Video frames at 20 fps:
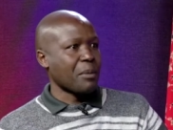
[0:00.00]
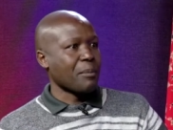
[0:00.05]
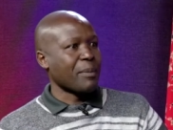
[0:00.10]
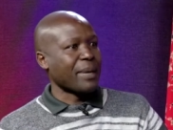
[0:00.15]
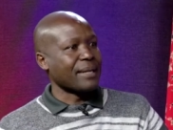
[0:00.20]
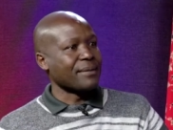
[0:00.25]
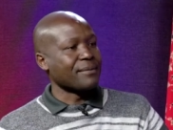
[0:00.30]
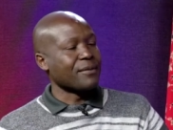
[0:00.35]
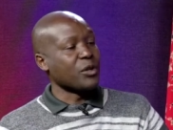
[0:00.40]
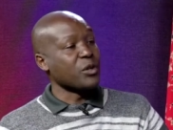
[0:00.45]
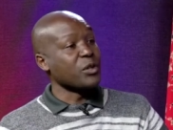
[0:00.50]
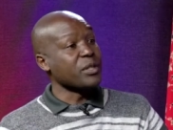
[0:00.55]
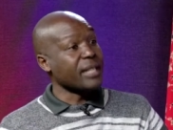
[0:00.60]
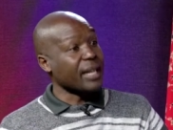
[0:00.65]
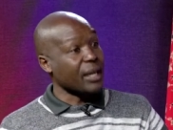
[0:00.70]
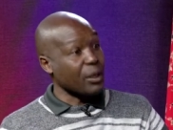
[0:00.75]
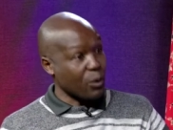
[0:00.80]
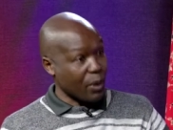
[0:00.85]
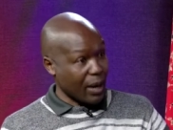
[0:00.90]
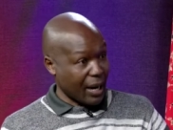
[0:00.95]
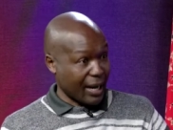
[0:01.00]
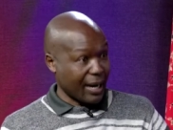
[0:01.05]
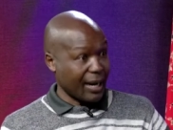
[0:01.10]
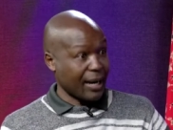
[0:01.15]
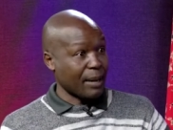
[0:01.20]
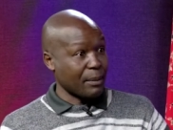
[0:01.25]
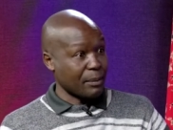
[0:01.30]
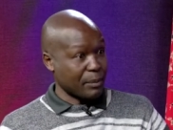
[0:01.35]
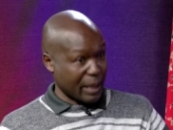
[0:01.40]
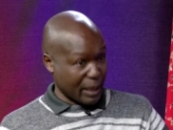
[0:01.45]
But voluntary work,
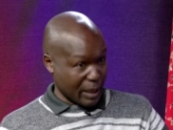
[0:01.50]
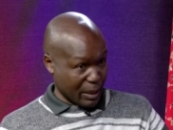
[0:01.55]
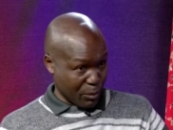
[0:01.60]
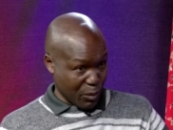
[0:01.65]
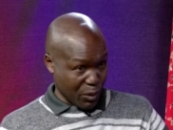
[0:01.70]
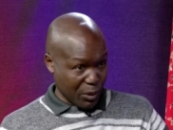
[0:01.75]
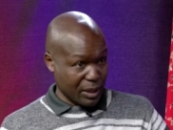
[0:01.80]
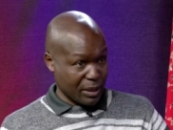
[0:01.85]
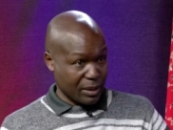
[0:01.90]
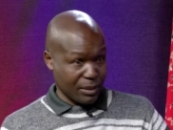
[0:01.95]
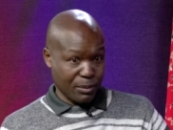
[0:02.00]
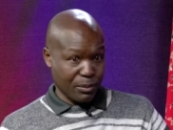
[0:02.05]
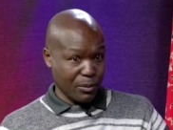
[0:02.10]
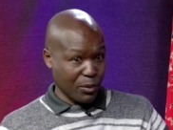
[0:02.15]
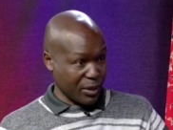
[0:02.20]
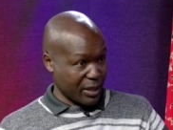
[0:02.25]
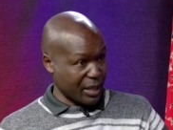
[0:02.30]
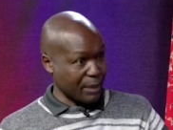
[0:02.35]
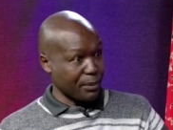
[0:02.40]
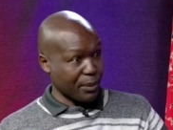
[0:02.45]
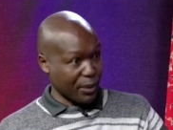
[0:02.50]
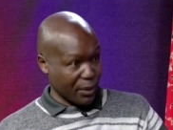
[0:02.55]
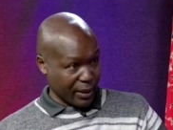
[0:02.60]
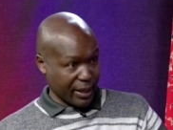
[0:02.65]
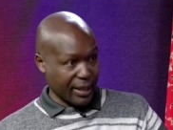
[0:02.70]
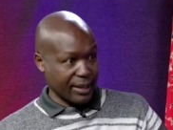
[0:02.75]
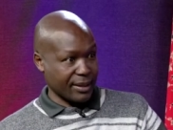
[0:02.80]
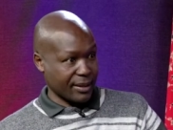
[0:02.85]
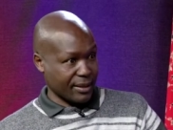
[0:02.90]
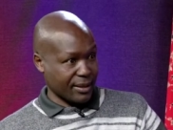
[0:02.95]
most, most,
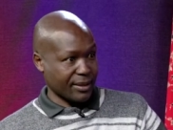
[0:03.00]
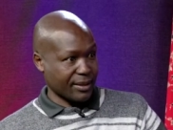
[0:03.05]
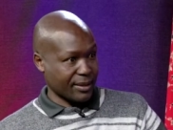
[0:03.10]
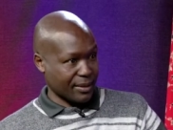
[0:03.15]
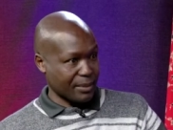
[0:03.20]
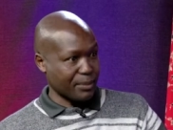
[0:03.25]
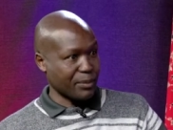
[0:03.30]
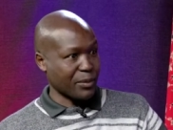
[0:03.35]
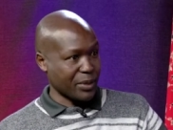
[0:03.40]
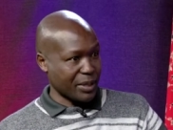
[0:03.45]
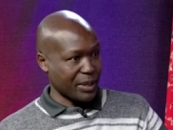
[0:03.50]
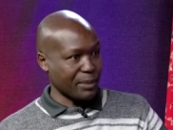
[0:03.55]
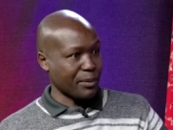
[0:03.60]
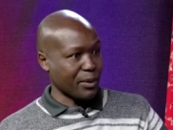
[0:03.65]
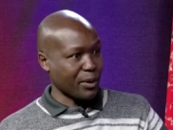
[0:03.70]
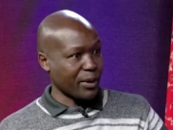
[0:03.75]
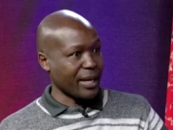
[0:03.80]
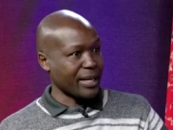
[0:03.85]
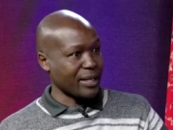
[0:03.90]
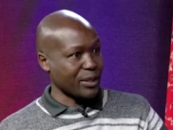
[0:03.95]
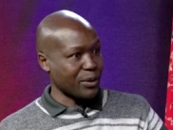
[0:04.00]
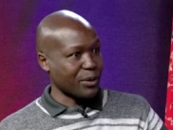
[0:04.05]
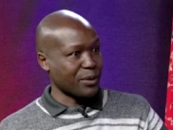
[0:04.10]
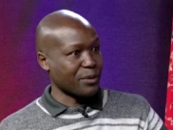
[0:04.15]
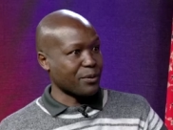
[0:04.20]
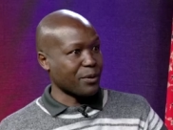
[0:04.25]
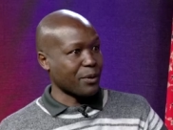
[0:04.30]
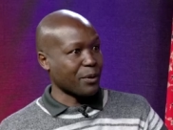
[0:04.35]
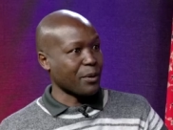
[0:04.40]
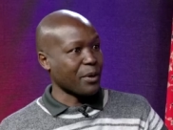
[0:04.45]
employers, most employers look
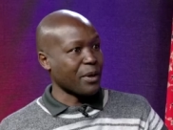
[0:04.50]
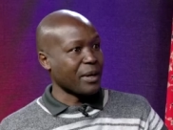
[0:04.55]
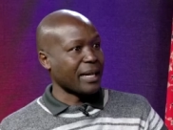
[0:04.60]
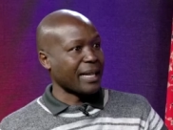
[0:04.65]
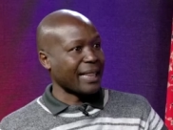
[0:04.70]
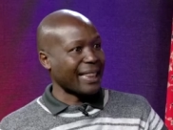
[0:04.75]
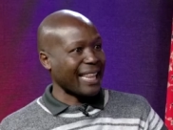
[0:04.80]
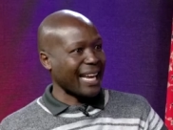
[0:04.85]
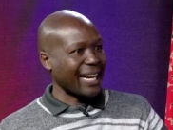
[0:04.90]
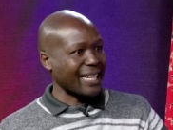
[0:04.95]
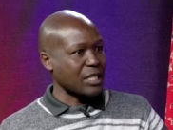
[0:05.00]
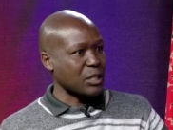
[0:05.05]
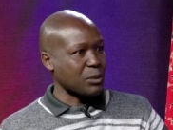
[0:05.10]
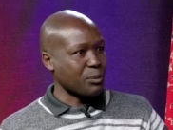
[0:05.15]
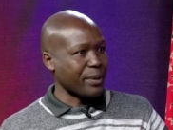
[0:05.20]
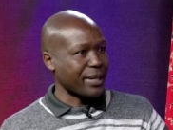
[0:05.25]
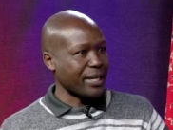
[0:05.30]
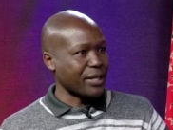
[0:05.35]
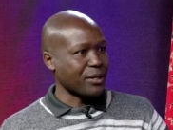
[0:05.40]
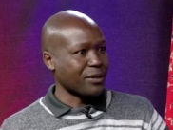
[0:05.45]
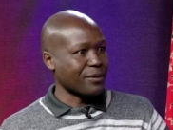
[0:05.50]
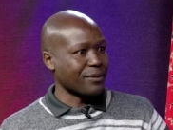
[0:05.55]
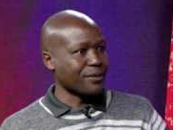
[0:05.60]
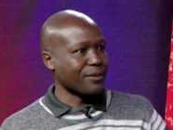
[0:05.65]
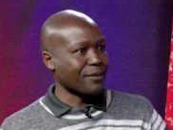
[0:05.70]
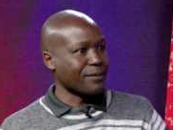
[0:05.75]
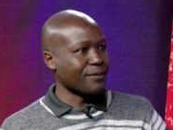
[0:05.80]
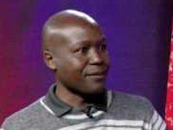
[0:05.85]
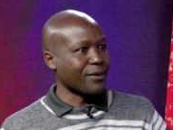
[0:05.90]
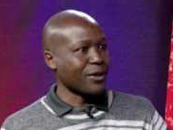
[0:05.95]
for that spirit of
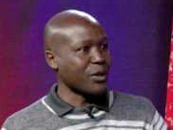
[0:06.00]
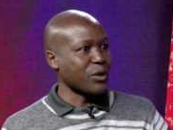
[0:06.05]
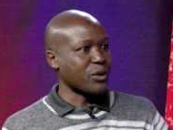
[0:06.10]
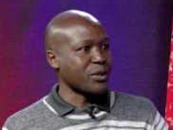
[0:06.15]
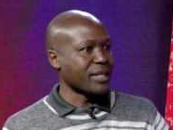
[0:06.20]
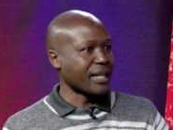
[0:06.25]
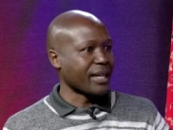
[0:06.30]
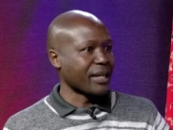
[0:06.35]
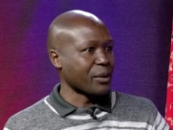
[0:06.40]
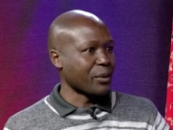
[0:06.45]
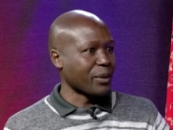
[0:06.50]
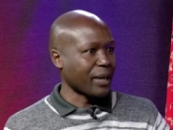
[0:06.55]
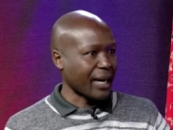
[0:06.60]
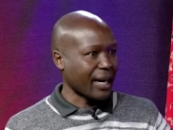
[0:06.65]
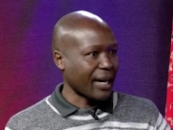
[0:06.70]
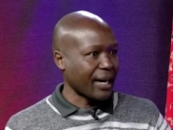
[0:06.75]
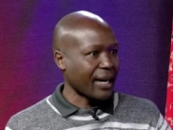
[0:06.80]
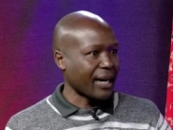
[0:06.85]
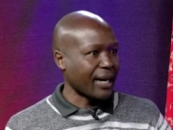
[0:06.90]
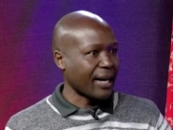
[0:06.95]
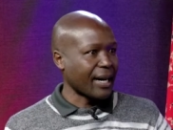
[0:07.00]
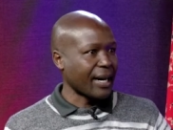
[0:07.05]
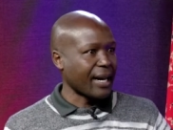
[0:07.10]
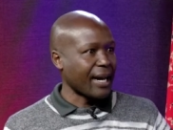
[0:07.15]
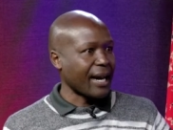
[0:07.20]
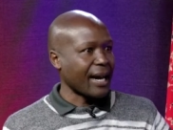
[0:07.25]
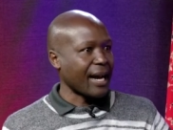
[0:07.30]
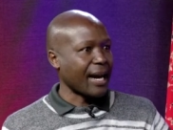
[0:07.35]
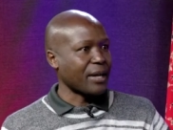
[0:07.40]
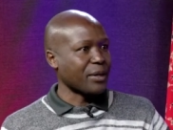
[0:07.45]
voluntary work.
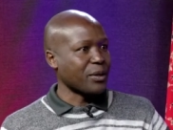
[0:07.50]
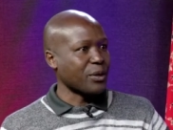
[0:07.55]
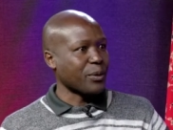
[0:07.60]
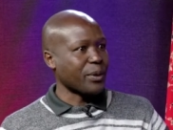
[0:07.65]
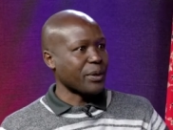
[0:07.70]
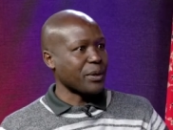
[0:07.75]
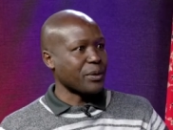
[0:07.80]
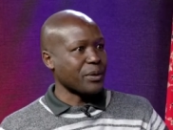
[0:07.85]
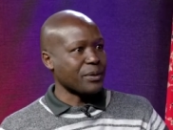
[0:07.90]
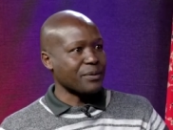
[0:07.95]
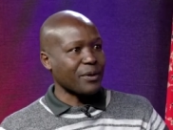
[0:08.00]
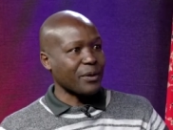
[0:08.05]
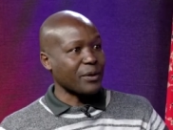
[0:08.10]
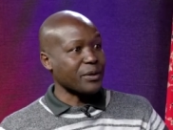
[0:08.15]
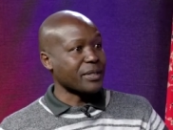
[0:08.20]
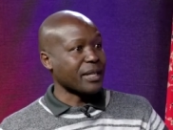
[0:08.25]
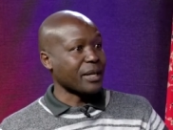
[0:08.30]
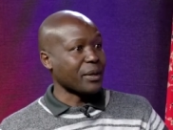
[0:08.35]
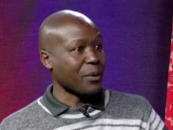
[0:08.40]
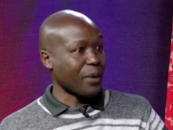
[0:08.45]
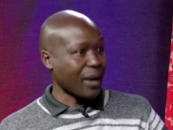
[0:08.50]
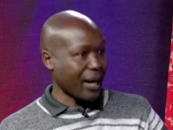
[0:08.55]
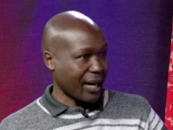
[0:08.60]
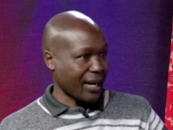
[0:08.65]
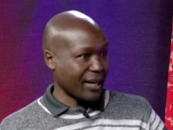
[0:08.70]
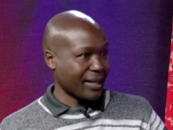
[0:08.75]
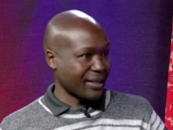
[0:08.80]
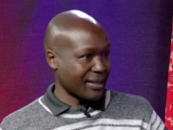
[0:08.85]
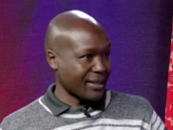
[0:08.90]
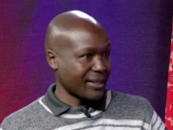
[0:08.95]
And you know, when you're doing voluntary
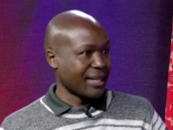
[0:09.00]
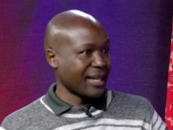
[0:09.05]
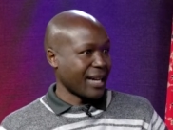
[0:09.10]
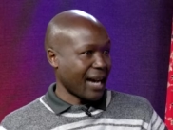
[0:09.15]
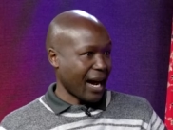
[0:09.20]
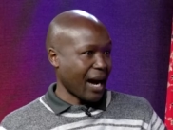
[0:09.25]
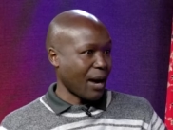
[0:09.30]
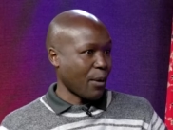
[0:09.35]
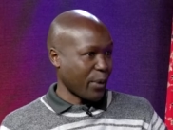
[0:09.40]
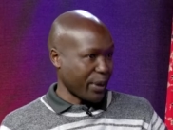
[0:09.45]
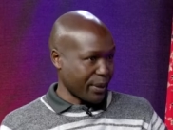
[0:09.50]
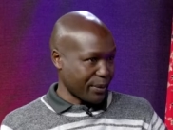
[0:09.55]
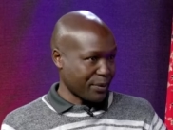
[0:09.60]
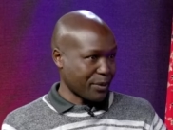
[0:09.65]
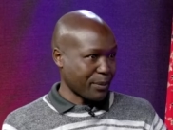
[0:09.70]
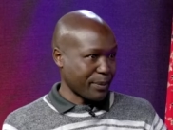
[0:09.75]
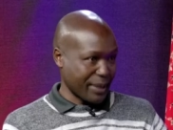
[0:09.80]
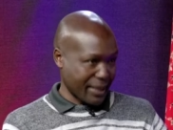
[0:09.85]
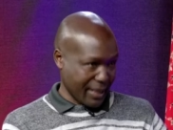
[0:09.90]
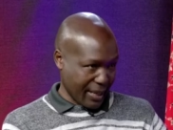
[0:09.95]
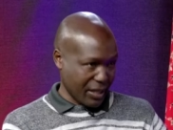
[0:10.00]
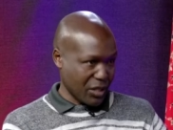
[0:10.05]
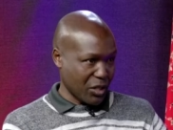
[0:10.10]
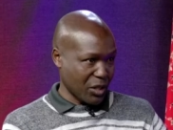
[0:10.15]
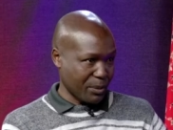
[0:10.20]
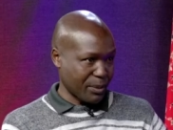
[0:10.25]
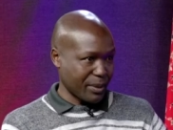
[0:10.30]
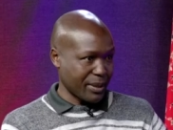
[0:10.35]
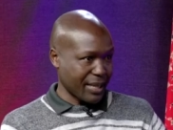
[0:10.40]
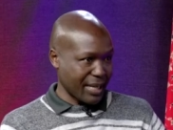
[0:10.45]
work, away from
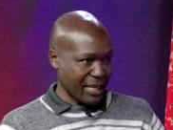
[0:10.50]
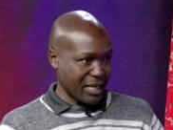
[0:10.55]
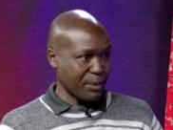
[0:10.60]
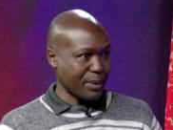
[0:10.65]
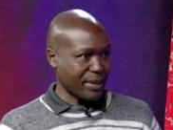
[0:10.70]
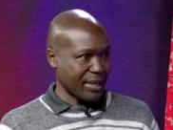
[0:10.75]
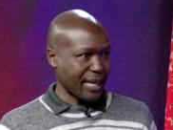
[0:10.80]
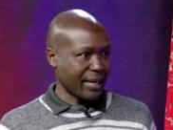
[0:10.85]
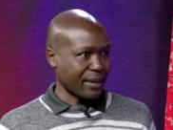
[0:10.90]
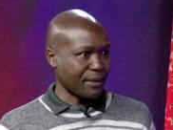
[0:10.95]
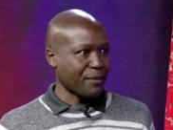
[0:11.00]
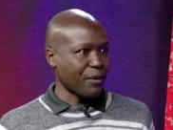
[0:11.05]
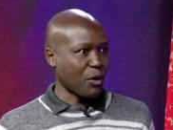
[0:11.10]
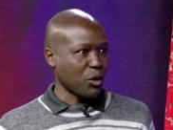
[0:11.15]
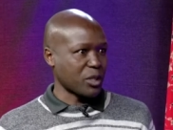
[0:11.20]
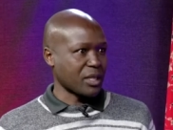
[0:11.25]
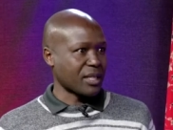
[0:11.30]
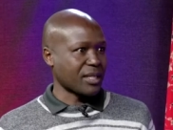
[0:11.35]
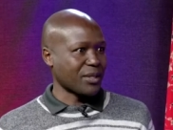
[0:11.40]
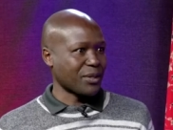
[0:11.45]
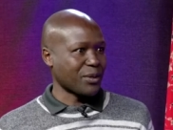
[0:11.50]
internship. Internship is like forced.